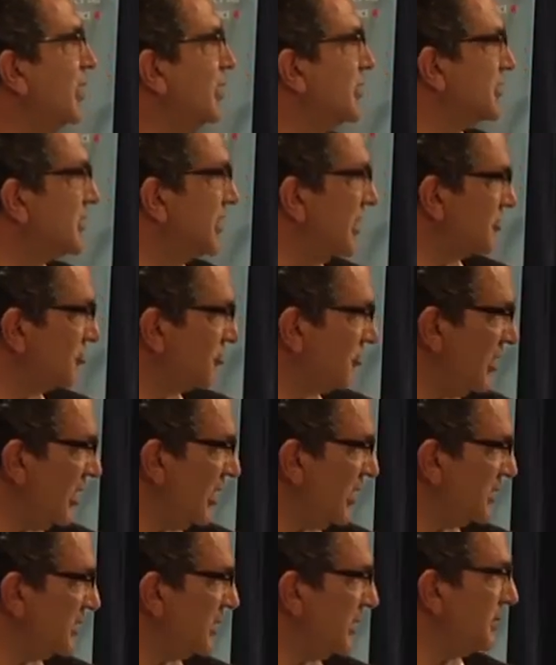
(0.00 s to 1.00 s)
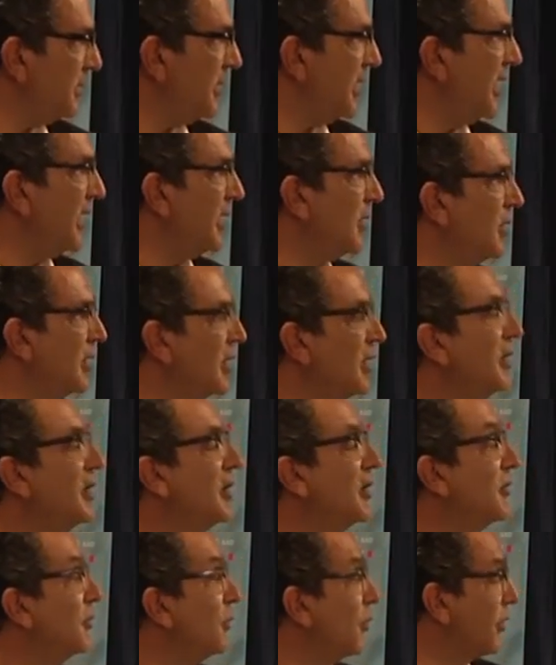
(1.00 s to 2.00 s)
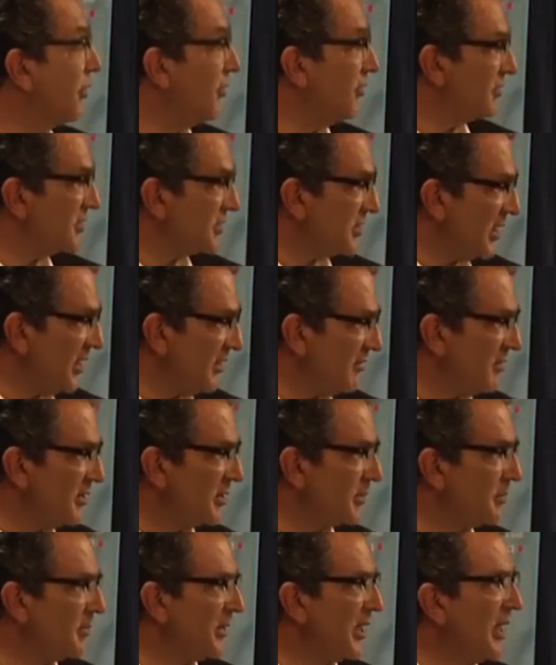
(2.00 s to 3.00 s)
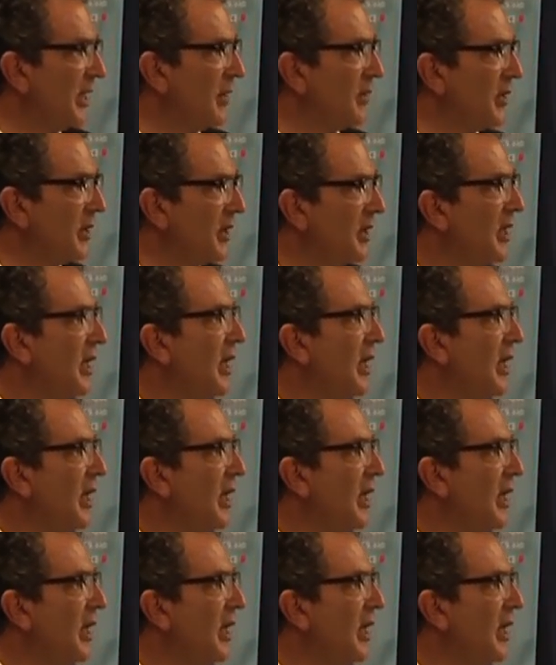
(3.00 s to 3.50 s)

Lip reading: a centralizing power, an authoritarian power,